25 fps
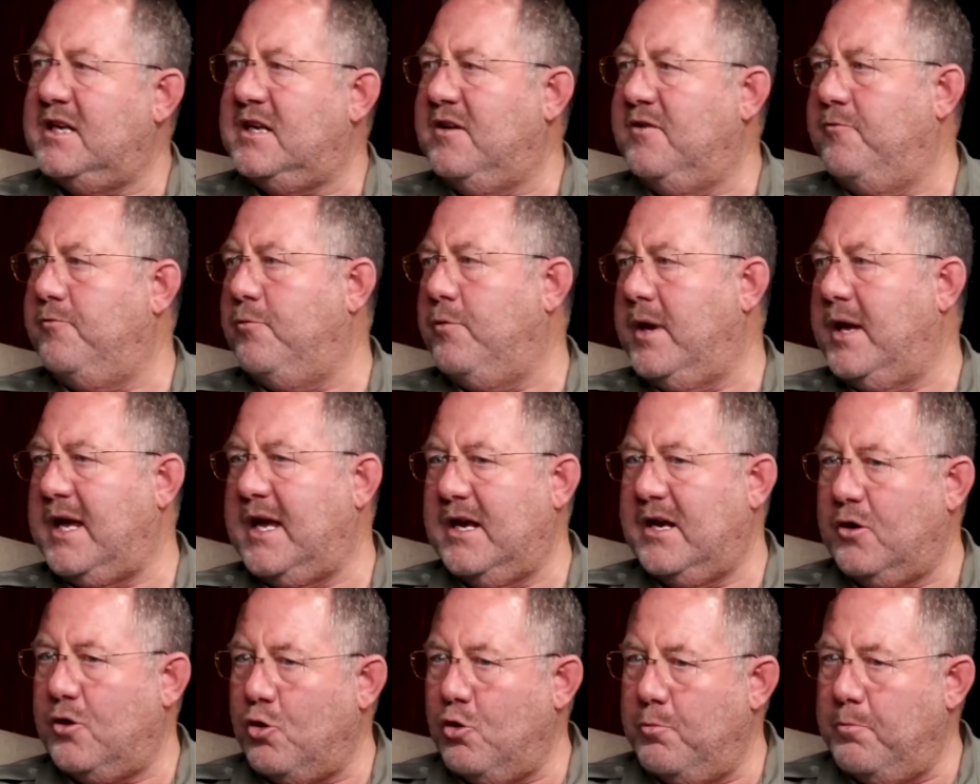if we
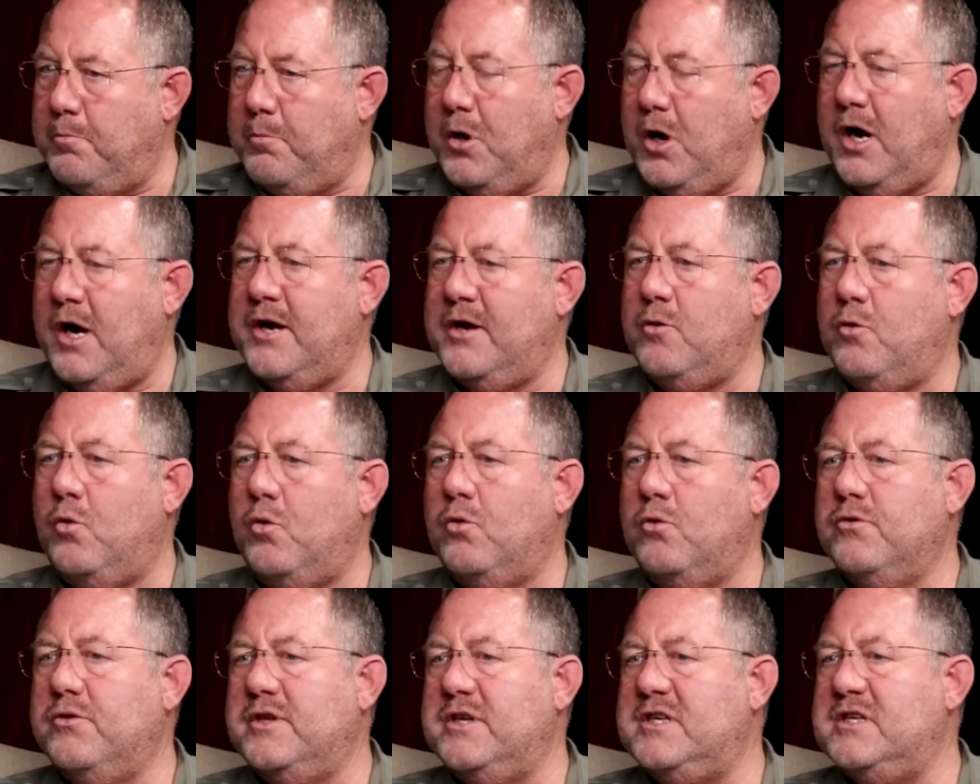can combine
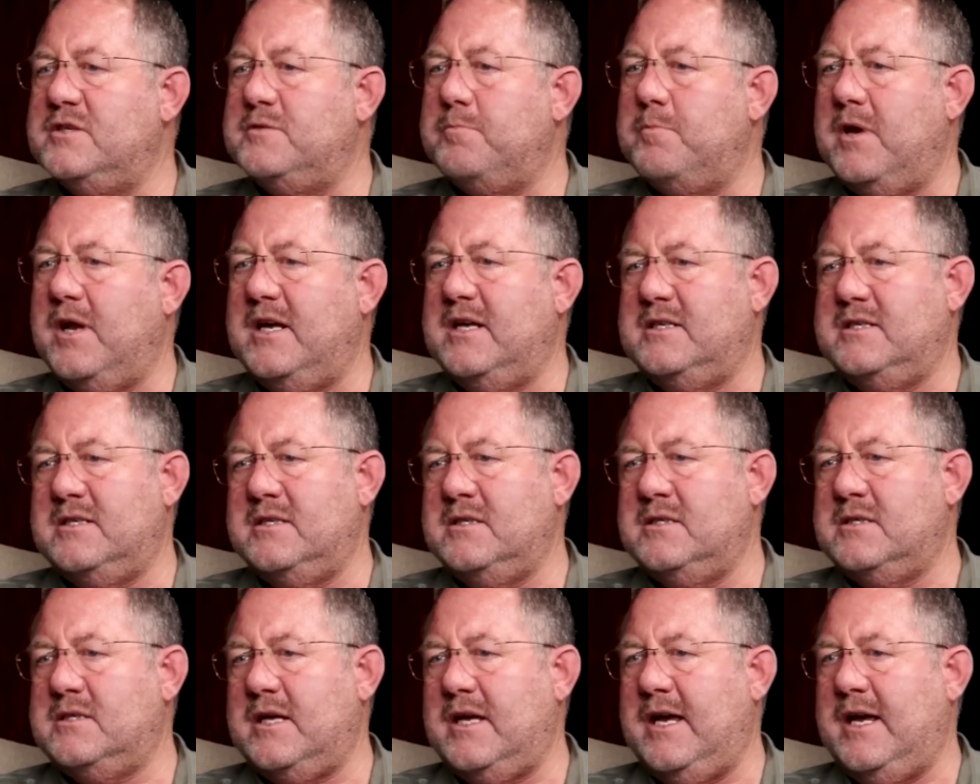all these
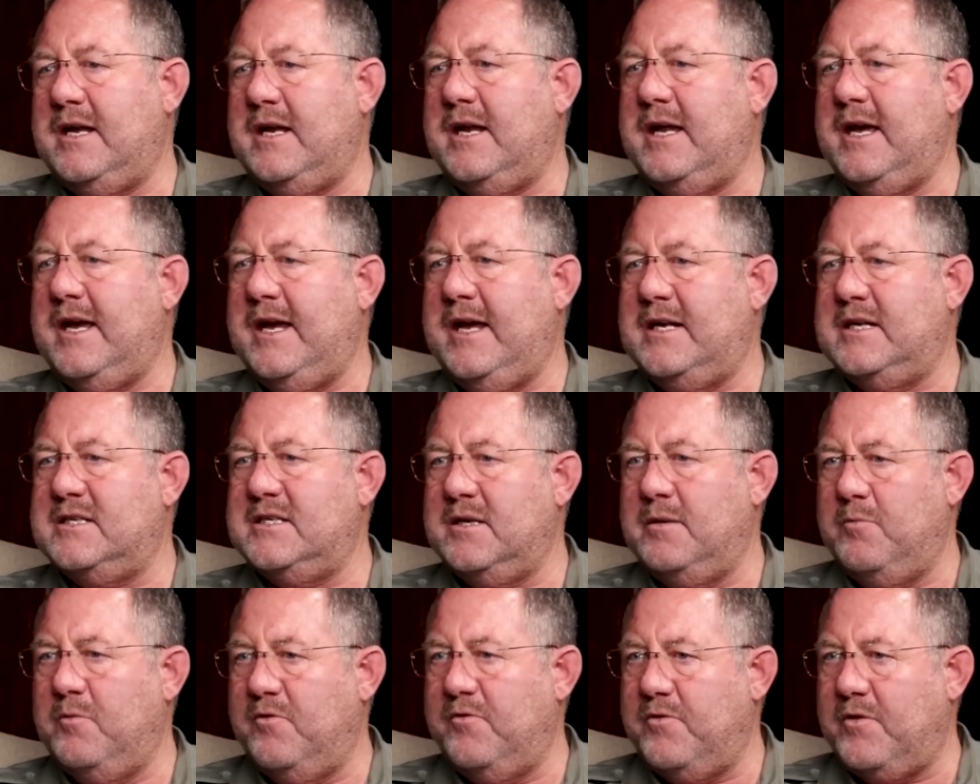places and add
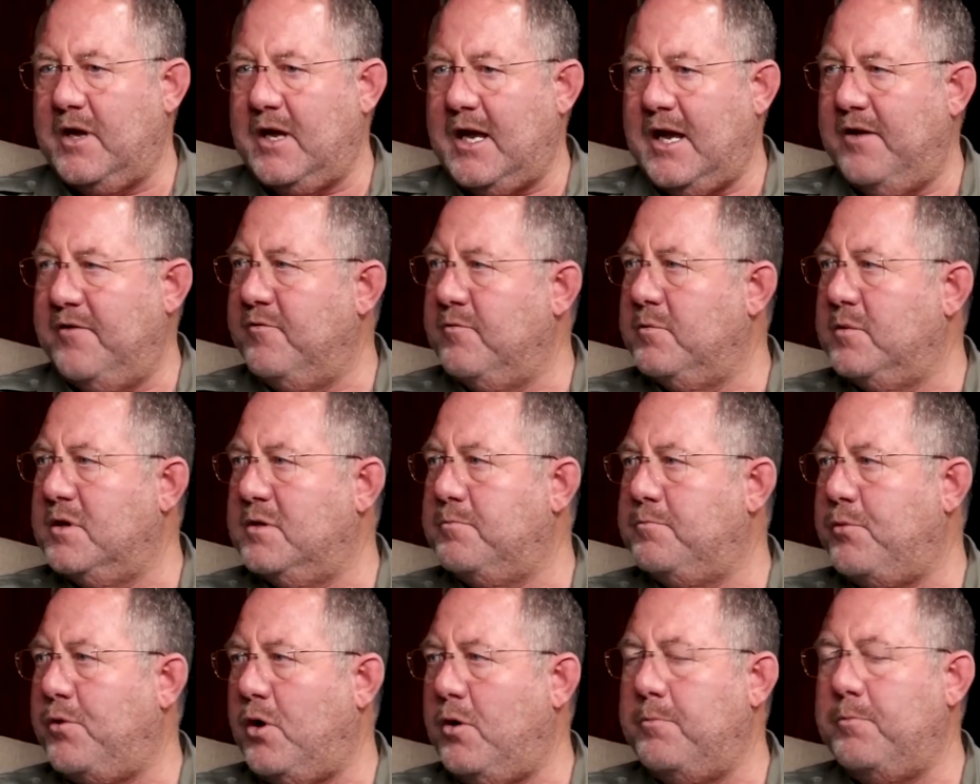some of the government
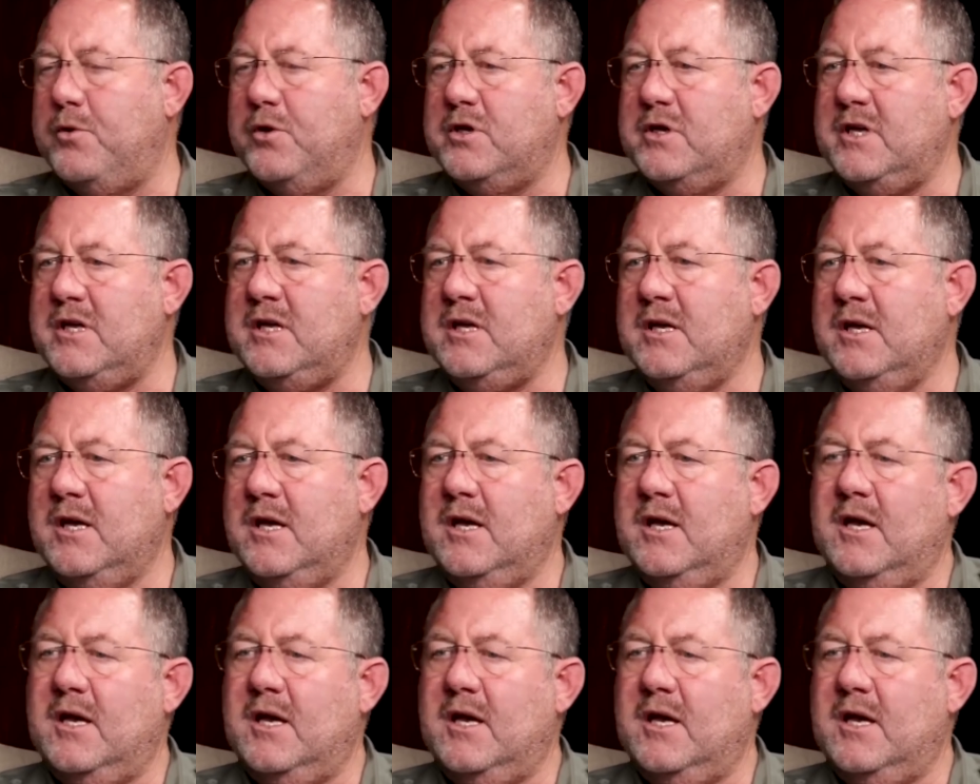property,